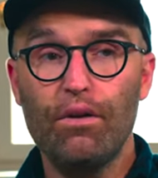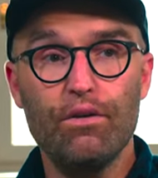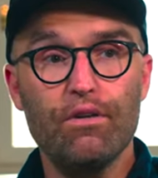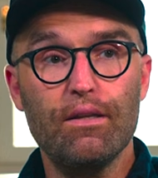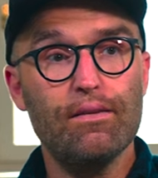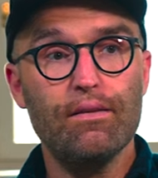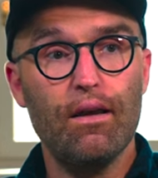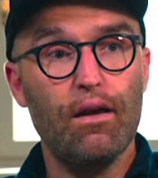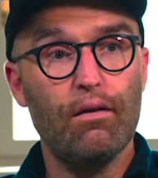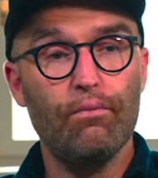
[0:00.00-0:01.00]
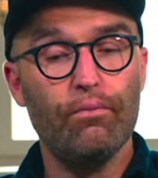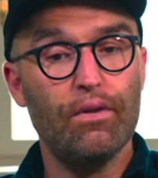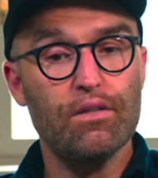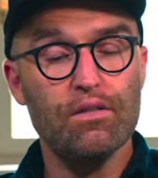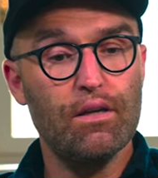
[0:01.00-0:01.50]
believe it. Um,
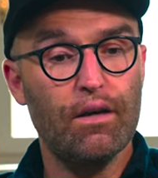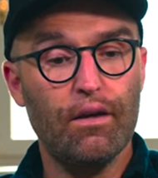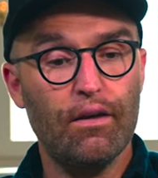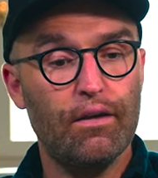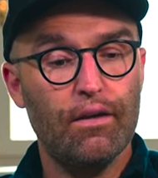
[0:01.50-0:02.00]
it's uh,